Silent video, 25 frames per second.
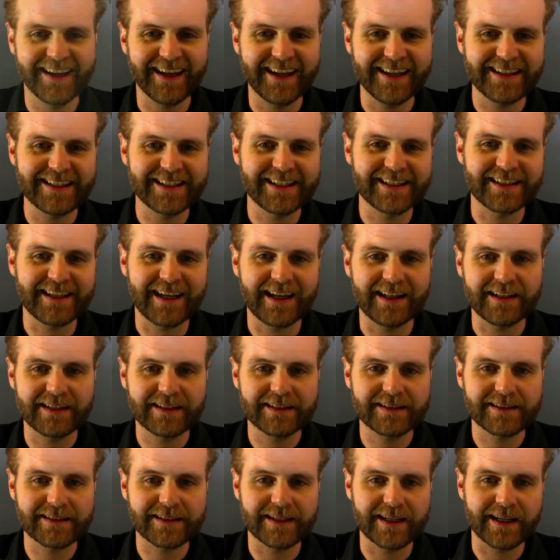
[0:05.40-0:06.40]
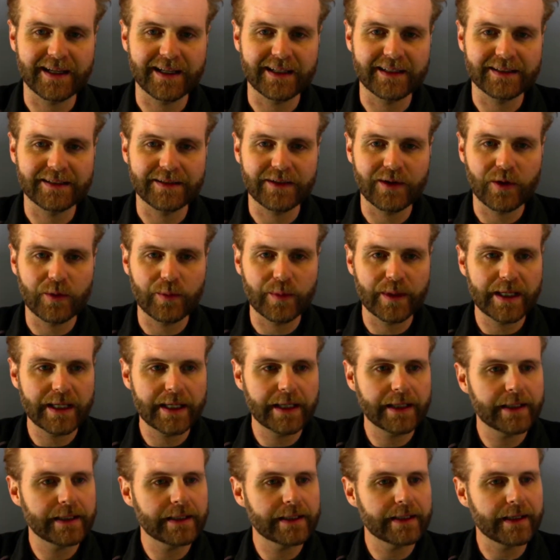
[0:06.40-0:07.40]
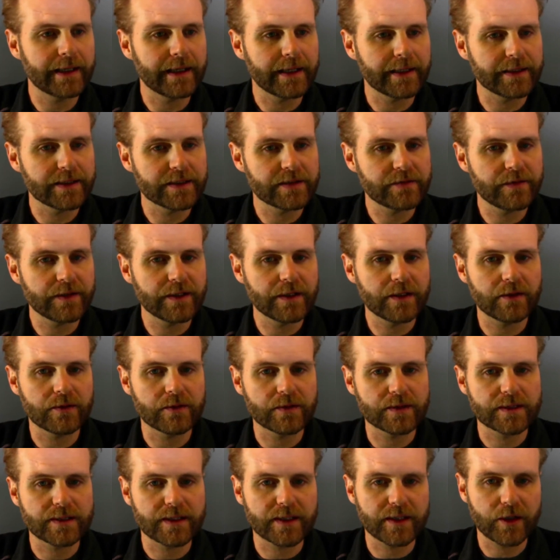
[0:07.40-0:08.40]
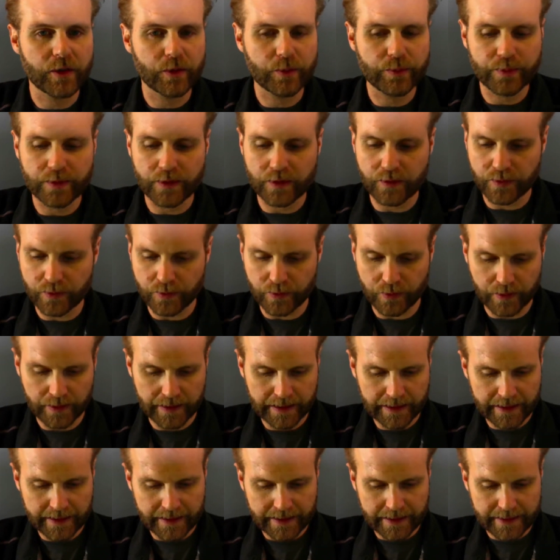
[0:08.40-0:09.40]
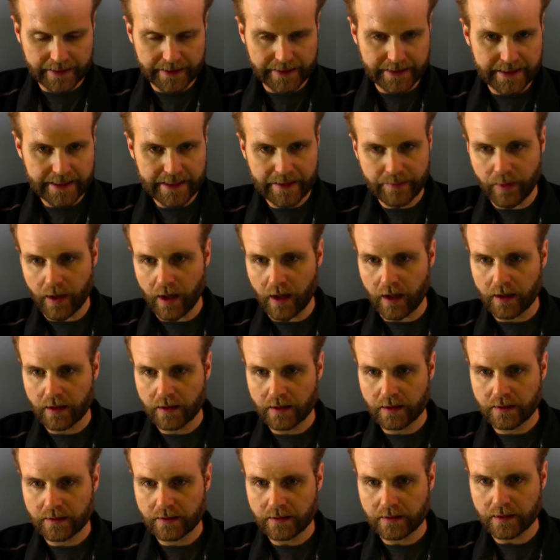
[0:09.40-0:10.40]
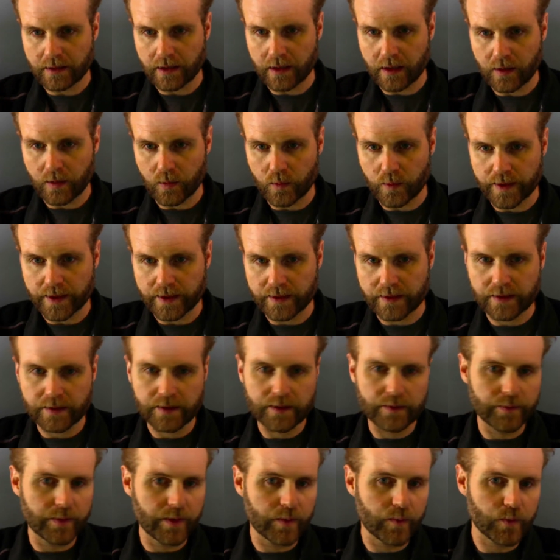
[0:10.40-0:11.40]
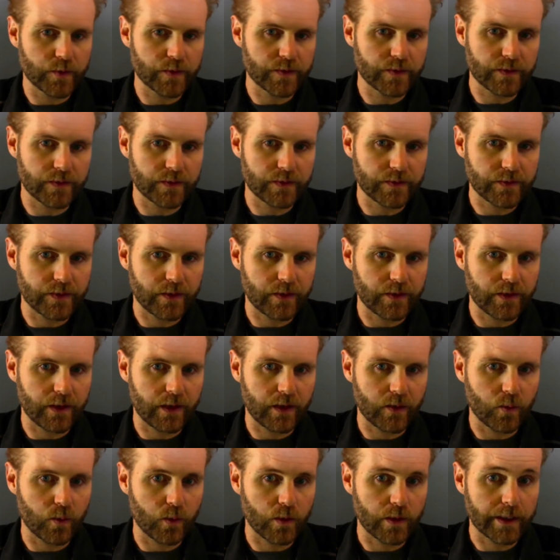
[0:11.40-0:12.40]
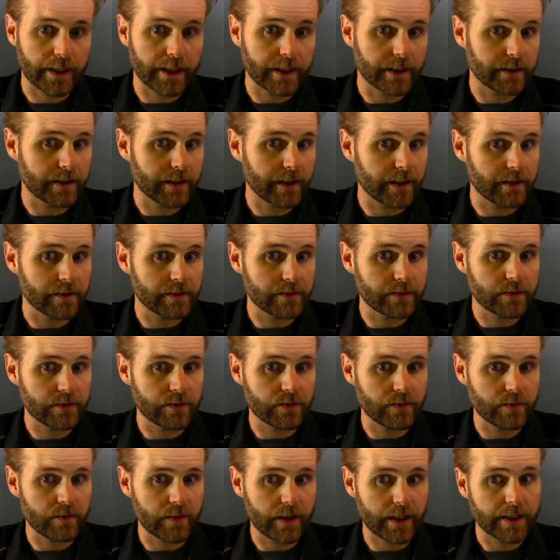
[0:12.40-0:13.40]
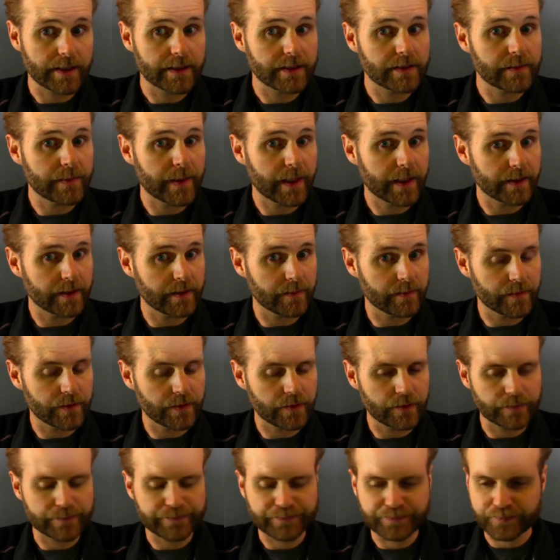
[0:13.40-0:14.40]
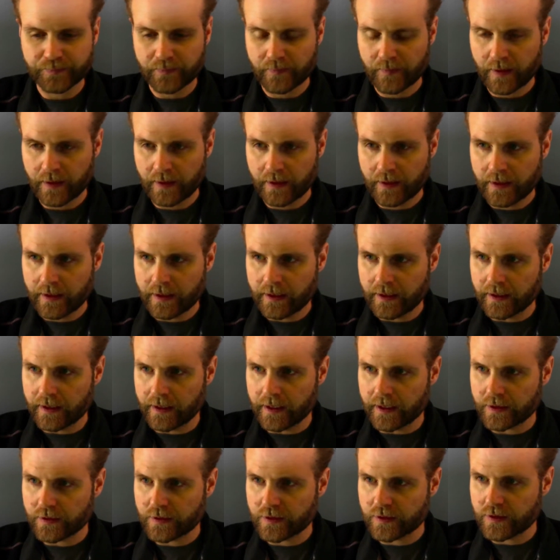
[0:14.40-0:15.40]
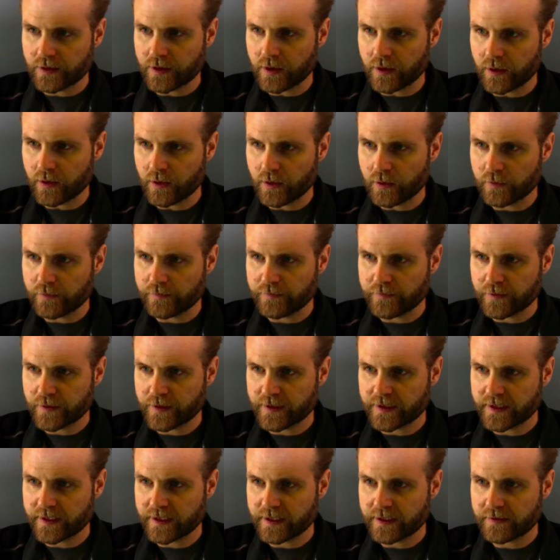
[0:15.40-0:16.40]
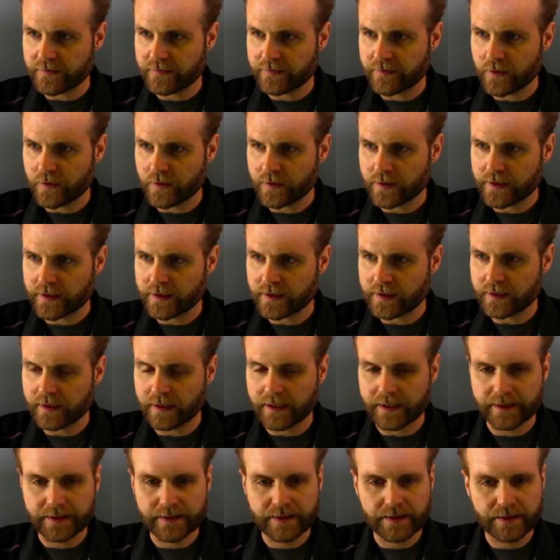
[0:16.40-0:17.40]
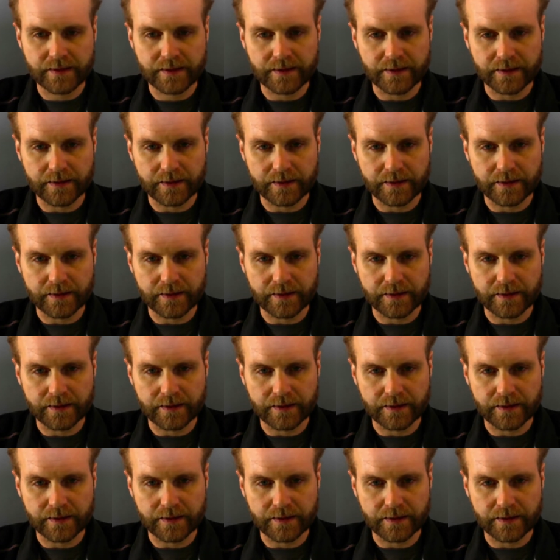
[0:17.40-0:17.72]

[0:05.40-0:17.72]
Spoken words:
Hi, this is Alex at Knowm Inc. and this video is to help you debug when the memristors are not working as you might expect them to. So first things first, let's